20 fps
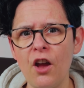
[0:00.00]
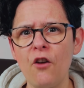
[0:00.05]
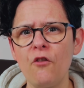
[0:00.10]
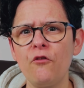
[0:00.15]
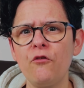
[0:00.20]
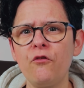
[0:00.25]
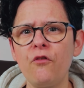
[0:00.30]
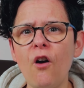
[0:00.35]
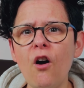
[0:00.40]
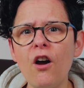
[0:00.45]

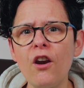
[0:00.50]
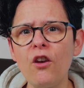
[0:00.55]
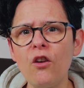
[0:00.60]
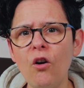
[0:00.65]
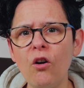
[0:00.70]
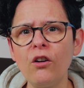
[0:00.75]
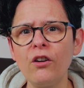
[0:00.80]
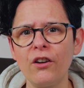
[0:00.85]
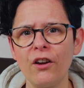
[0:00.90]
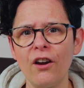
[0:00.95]
far
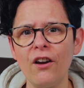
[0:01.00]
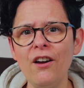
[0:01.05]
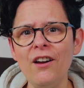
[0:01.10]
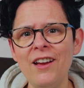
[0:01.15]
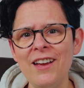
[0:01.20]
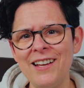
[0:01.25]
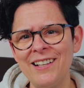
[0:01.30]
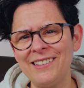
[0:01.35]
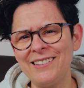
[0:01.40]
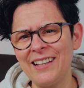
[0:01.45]
longer
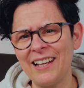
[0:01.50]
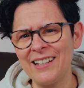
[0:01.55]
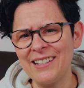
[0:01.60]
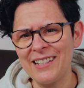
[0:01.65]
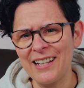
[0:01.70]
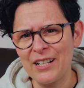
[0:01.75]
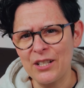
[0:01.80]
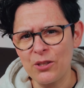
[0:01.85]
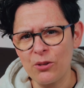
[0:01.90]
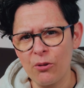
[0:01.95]
than
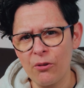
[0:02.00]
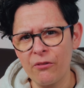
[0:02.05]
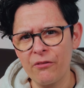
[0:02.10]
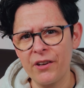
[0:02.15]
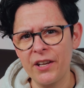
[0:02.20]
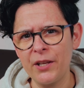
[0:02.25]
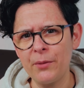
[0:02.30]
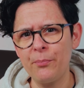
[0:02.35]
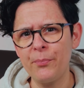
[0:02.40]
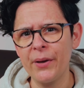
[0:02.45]
they'll
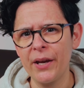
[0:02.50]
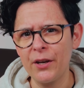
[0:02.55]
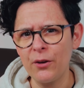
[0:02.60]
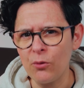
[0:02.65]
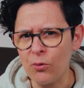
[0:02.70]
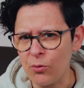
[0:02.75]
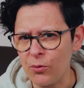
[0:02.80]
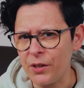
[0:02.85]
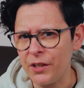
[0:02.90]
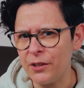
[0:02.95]
tolerate bad
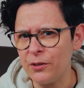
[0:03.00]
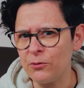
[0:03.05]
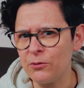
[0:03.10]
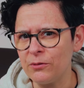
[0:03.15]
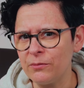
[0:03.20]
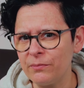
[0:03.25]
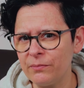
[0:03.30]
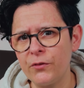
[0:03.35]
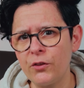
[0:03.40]
audio.